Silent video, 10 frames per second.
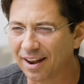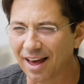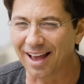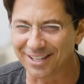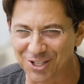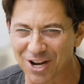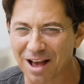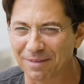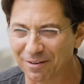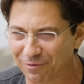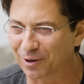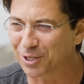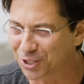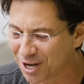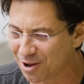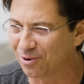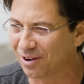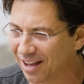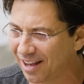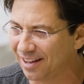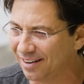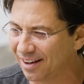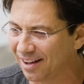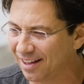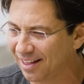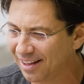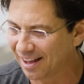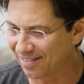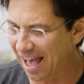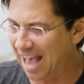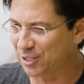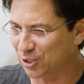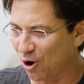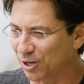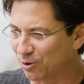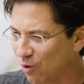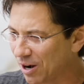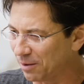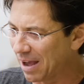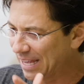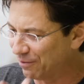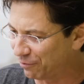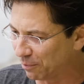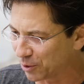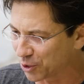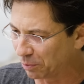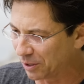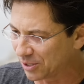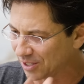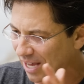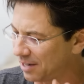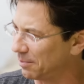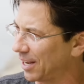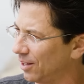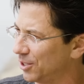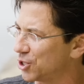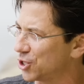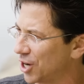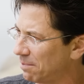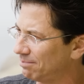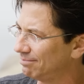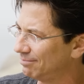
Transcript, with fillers: and I shot my first show. And Uh, I started running my infomercial business out of my collision shop.